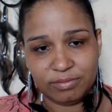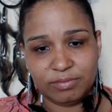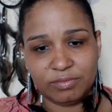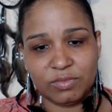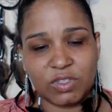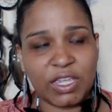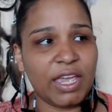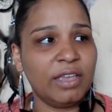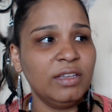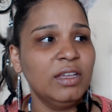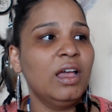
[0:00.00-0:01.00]

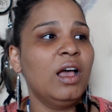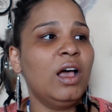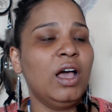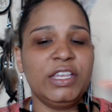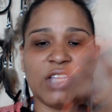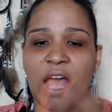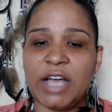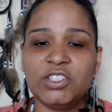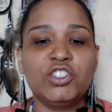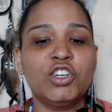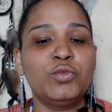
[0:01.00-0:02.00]
Okay? His
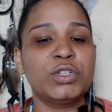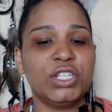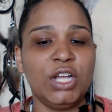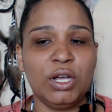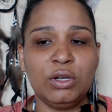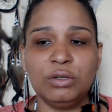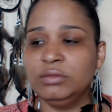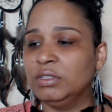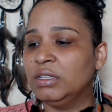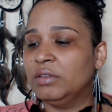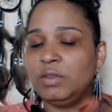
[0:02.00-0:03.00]
oxygen was low,
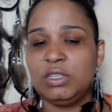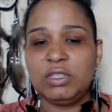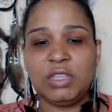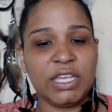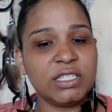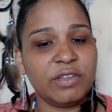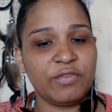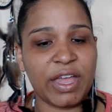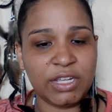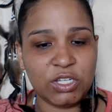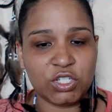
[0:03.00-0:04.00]
things of
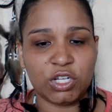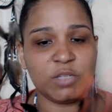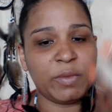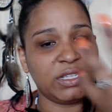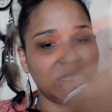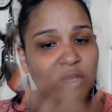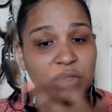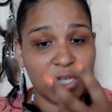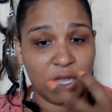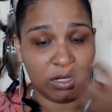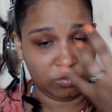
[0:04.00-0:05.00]
that nature, because my son was
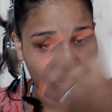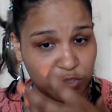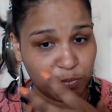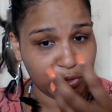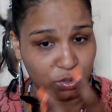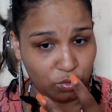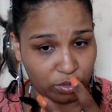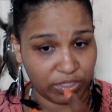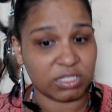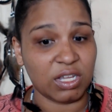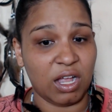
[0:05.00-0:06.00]
on respiratory
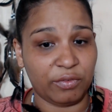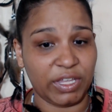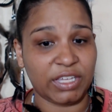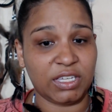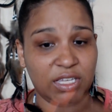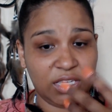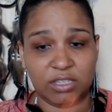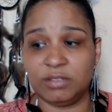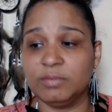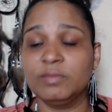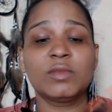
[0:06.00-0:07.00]
stuff. Like,
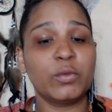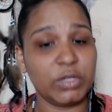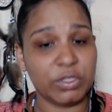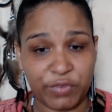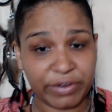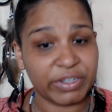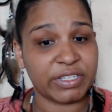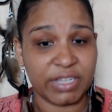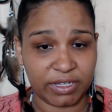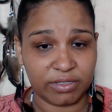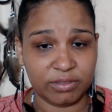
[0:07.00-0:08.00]
he was very
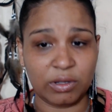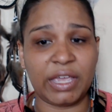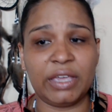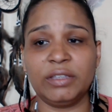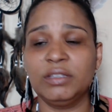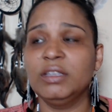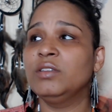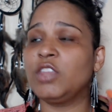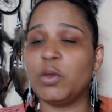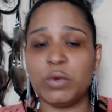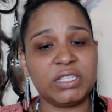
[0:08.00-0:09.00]
sick, okay?
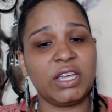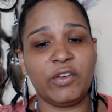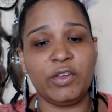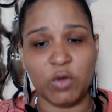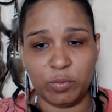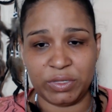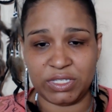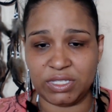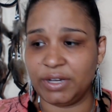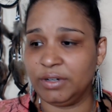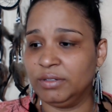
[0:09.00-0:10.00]
There were scary moments
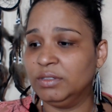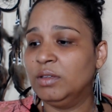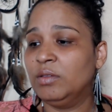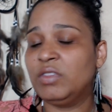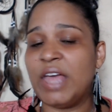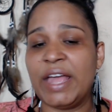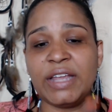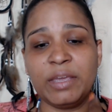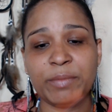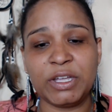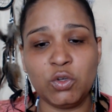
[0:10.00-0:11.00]
there. That
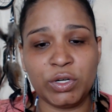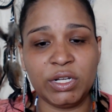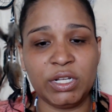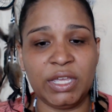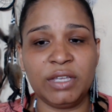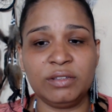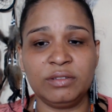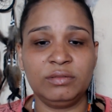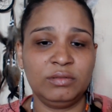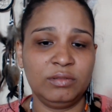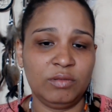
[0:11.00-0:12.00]
night, my daughter lit.
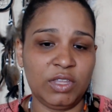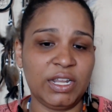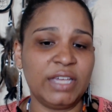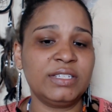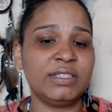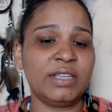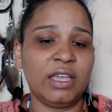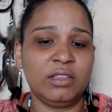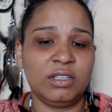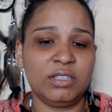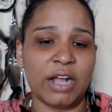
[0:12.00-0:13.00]
The next day,
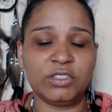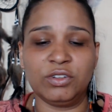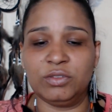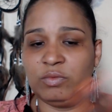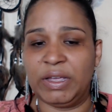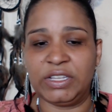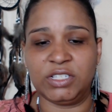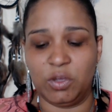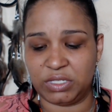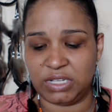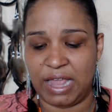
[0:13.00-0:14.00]
the doctor, my son
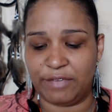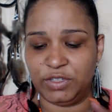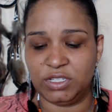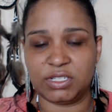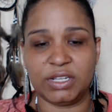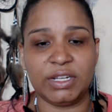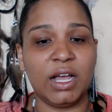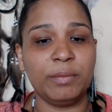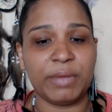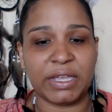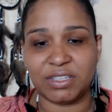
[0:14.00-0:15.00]
was laughing, sitting
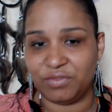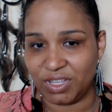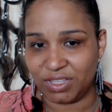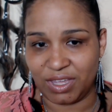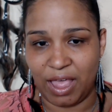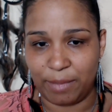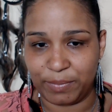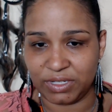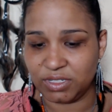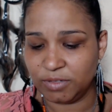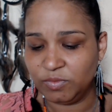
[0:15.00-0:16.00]
up as if nothing
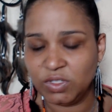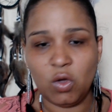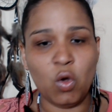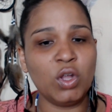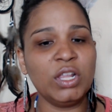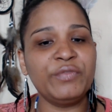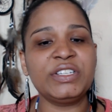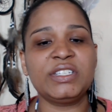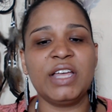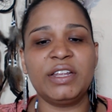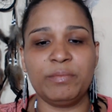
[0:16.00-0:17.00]
happened. All of a
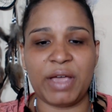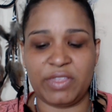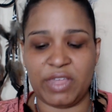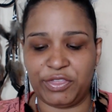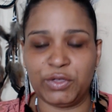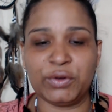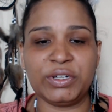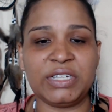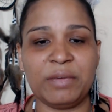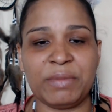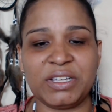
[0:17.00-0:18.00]
sudden, by that third
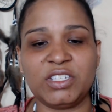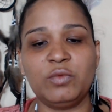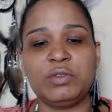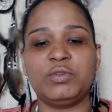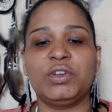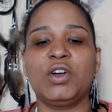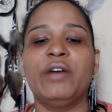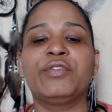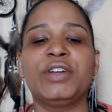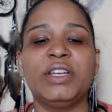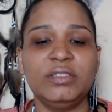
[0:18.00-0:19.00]
day, my son was
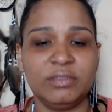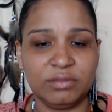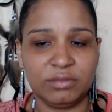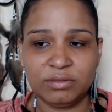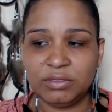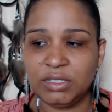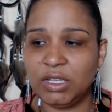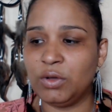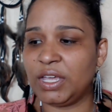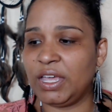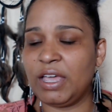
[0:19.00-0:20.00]
recovering.
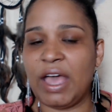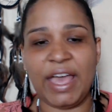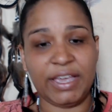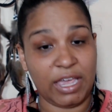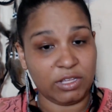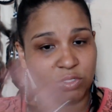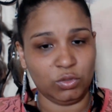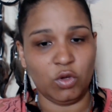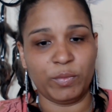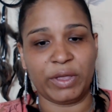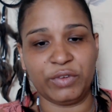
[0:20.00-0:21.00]
Okay, I had canceled all
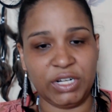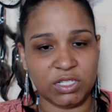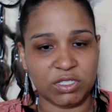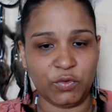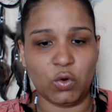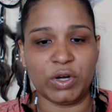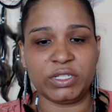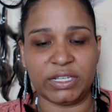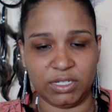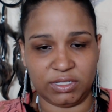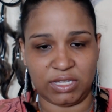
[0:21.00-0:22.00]
my readings, of course. I
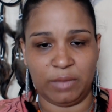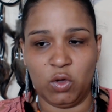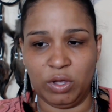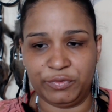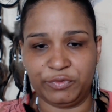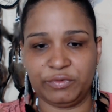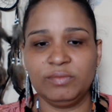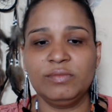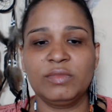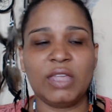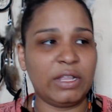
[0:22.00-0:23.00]
took time off.
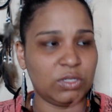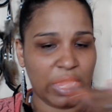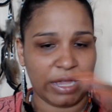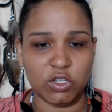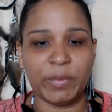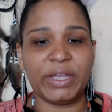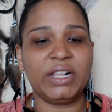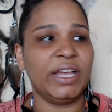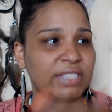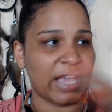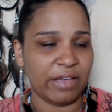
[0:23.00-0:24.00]
I told my
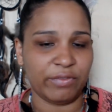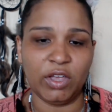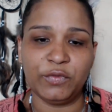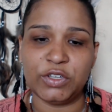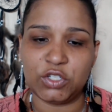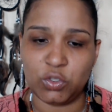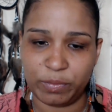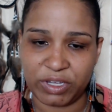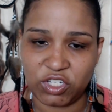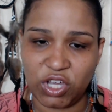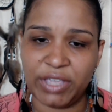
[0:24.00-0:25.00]
clients I have a health issue with my
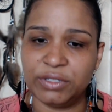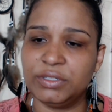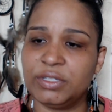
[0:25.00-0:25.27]
child.